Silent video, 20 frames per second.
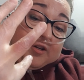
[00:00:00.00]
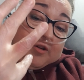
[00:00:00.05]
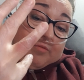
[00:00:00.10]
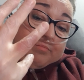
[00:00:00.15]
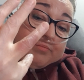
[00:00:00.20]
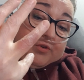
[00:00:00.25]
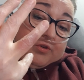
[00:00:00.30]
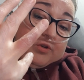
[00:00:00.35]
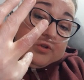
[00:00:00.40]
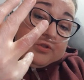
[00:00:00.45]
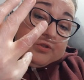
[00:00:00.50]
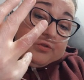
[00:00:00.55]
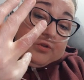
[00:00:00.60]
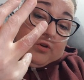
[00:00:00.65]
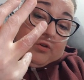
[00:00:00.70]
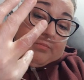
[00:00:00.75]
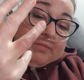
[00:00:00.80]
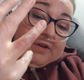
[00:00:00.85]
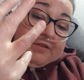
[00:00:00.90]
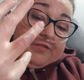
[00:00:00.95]
bruised
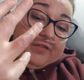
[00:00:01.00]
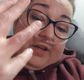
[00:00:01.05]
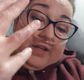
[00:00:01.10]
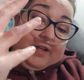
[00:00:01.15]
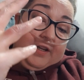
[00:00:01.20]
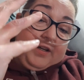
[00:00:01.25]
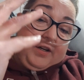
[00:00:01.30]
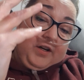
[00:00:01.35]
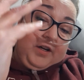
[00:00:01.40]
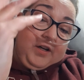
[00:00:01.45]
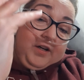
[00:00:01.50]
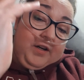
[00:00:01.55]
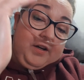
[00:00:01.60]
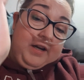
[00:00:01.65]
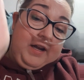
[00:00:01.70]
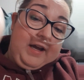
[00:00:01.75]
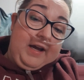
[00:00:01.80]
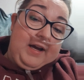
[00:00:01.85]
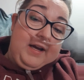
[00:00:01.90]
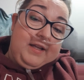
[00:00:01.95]
all my finger,
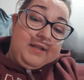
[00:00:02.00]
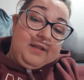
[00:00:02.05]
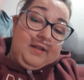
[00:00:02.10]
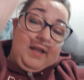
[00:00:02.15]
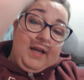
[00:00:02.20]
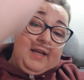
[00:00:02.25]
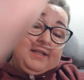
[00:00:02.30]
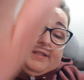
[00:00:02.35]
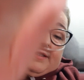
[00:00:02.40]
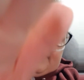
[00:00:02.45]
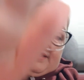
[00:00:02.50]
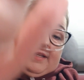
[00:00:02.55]
and last